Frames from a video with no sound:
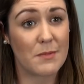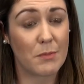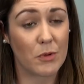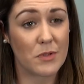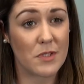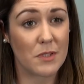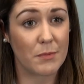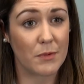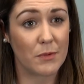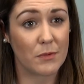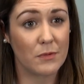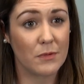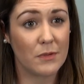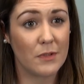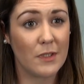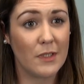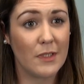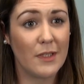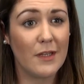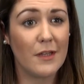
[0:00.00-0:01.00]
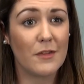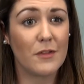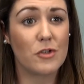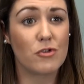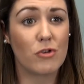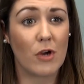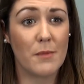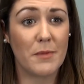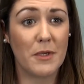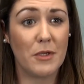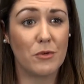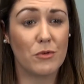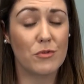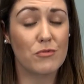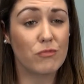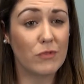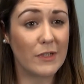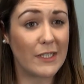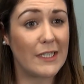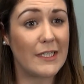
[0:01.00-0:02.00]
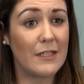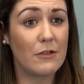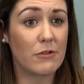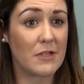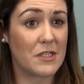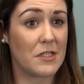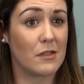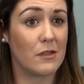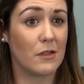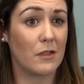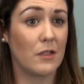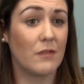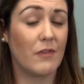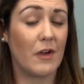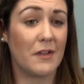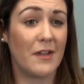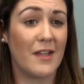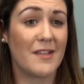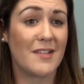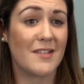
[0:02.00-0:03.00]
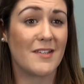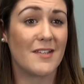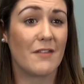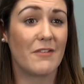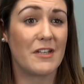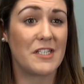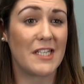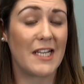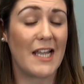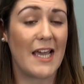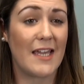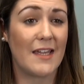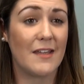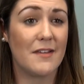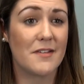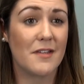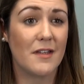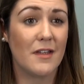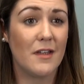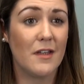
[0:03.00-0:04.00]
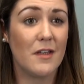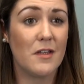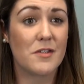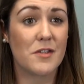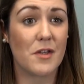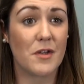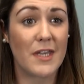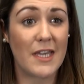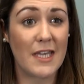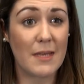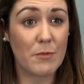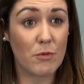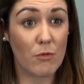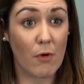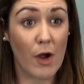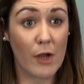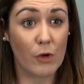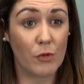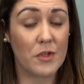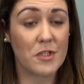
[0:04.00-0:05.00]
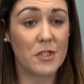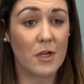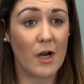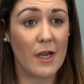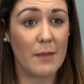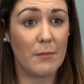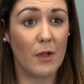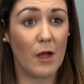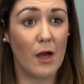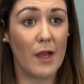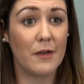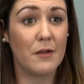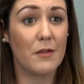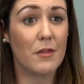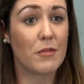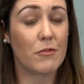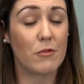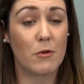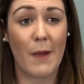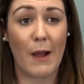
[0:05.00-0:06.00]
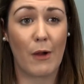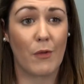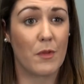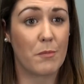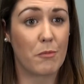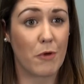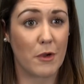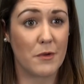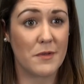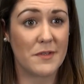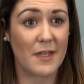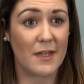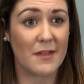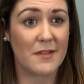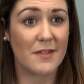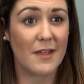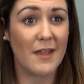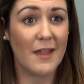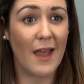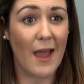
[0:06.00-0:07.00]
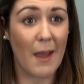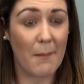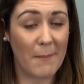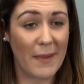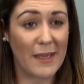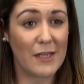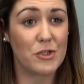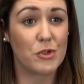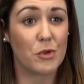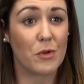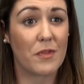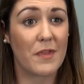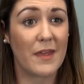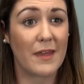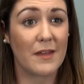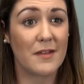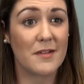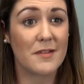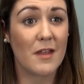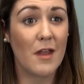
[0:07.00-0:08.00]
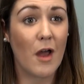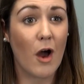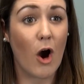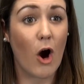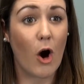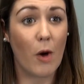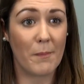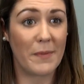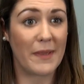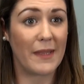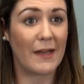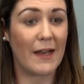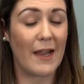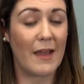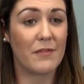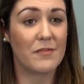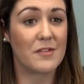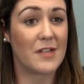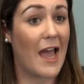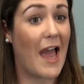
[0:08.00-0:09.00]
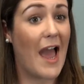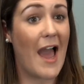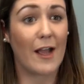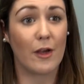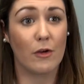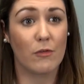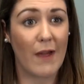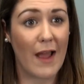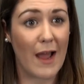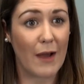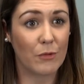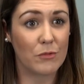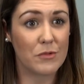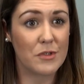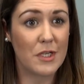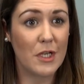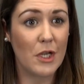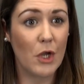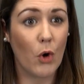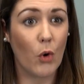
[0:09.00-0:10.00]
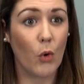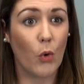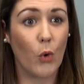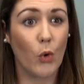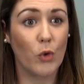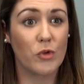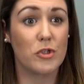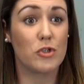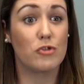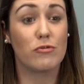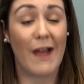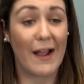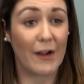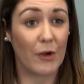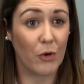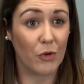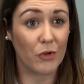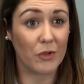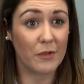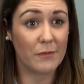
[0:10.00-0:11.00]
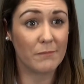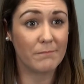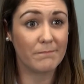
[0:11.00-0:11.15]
possible. The tribunal's really critical of unnecessary delays, so keep your eye on the timeline throughout the process and make sure things aren't being left to hang around or to drag on.